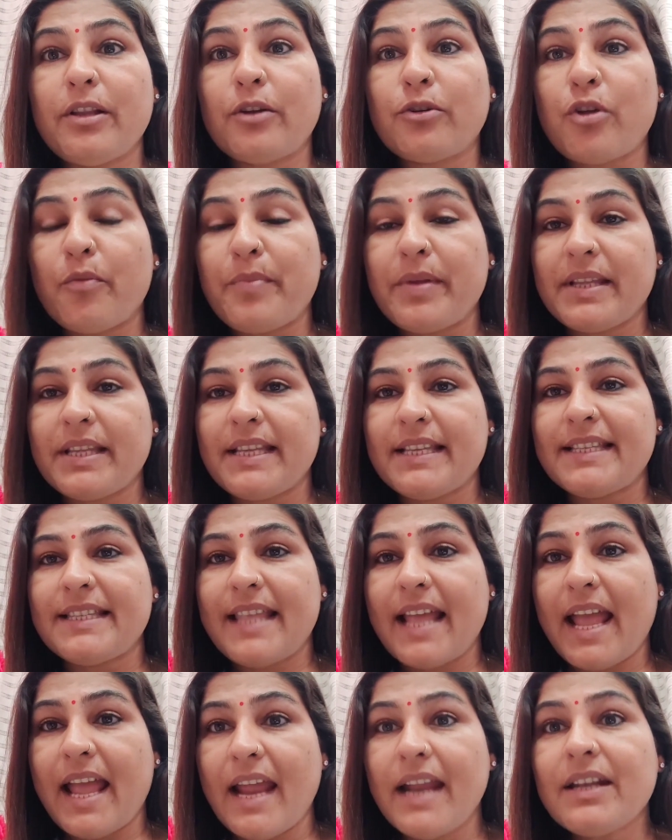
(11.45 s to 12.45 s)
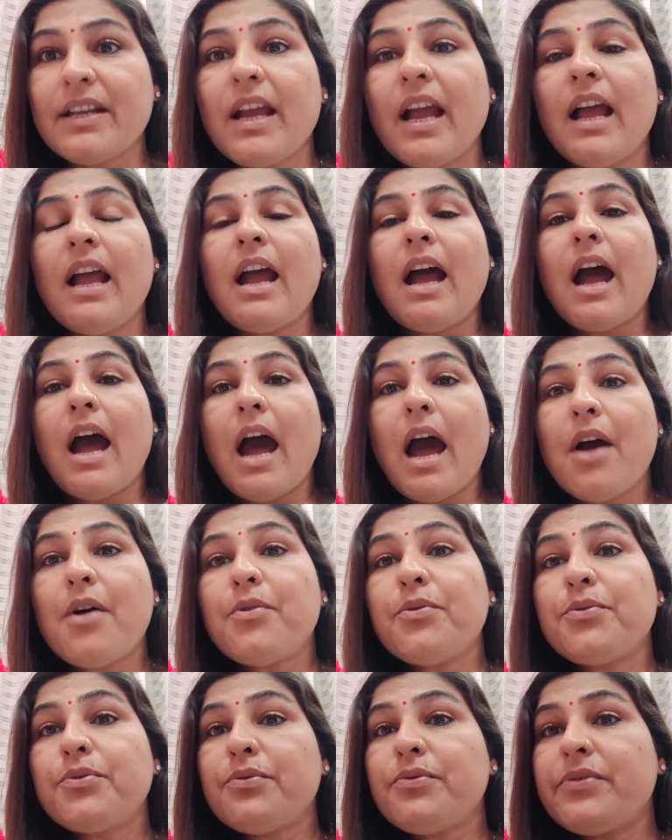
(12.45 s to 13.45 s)
The topic is that
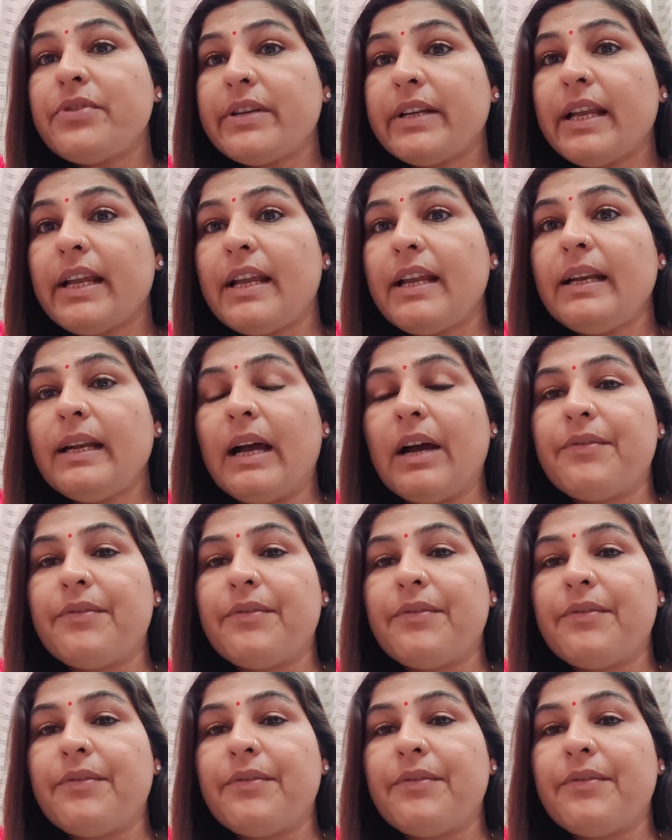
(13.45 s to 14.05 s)
how to train